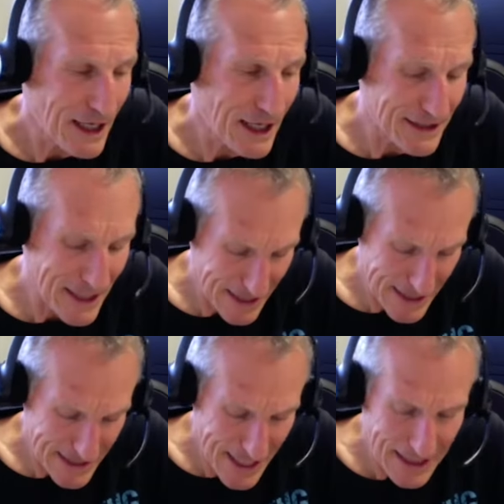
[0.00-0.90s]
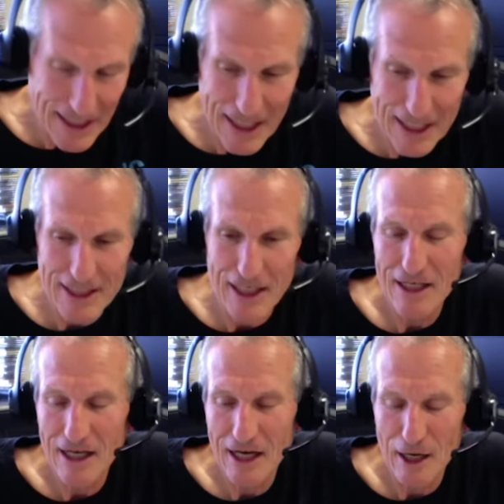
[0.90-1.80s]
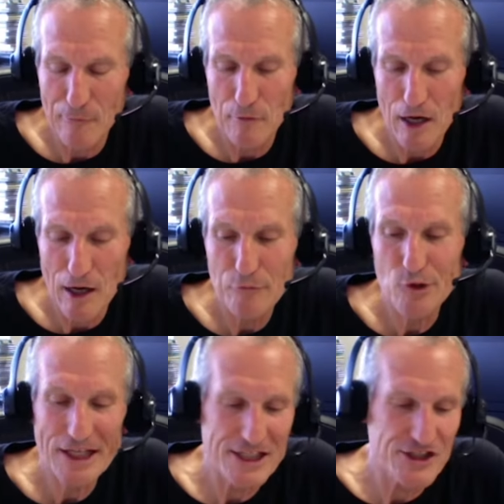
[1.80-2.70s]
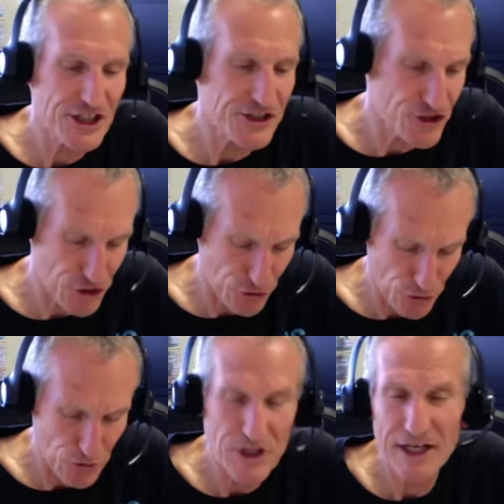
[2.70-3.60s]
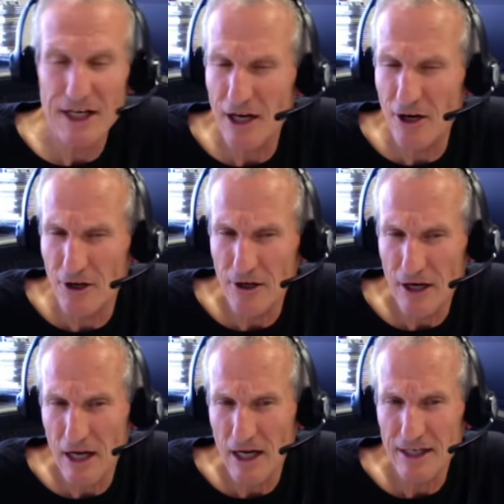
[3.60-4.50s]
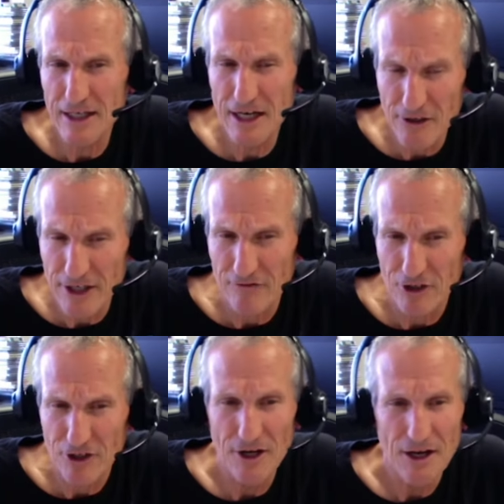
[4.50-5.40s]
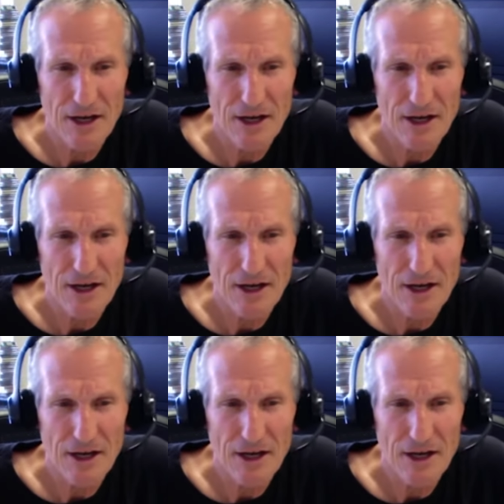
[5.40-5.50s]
Yeah. And that again, plays into the caregiver